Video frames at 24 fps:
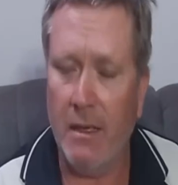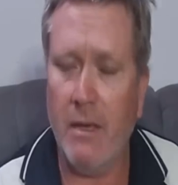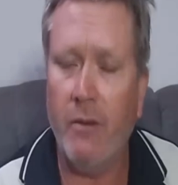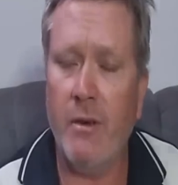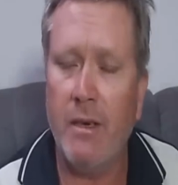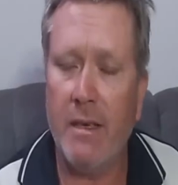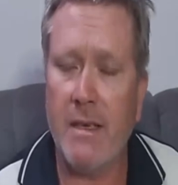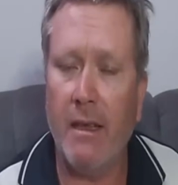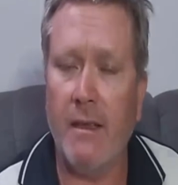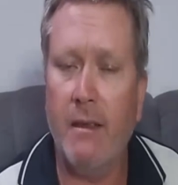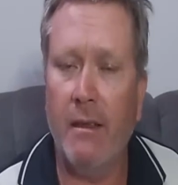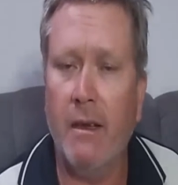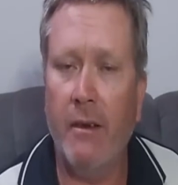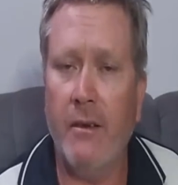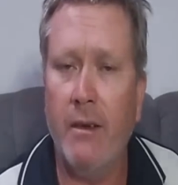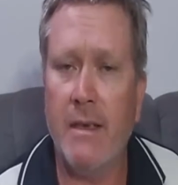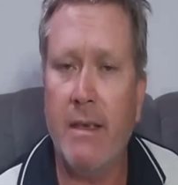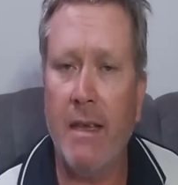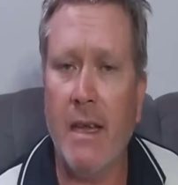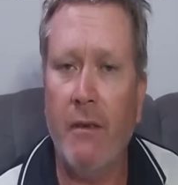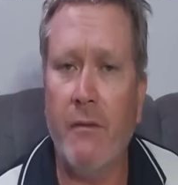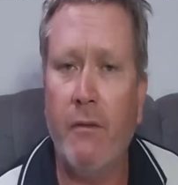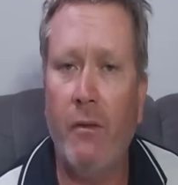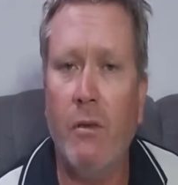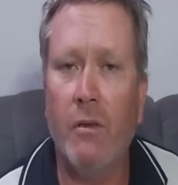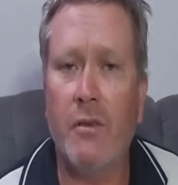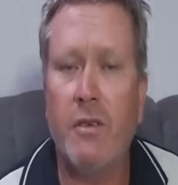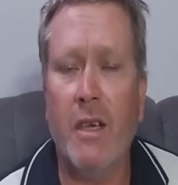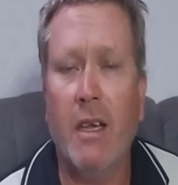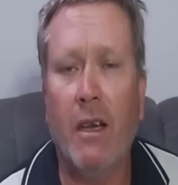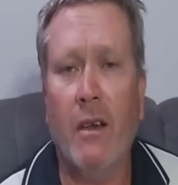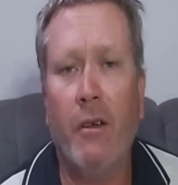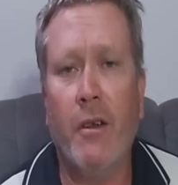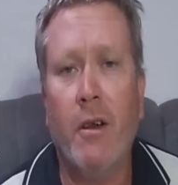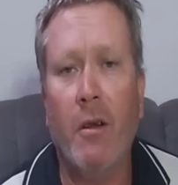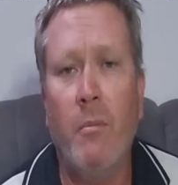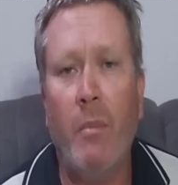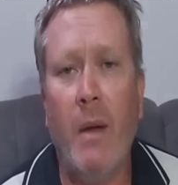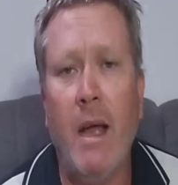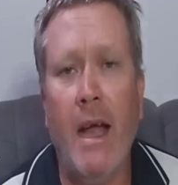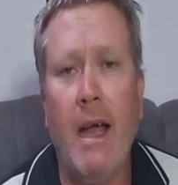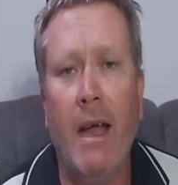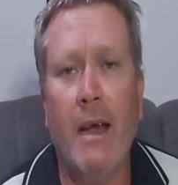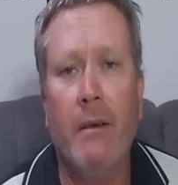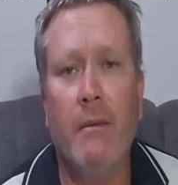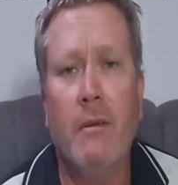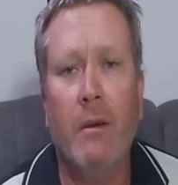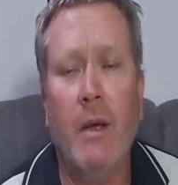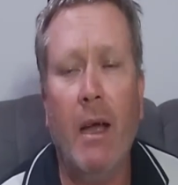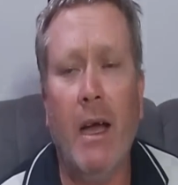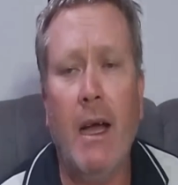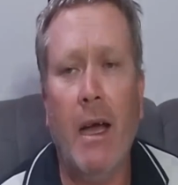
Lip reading: there is unfortunately a lot of bad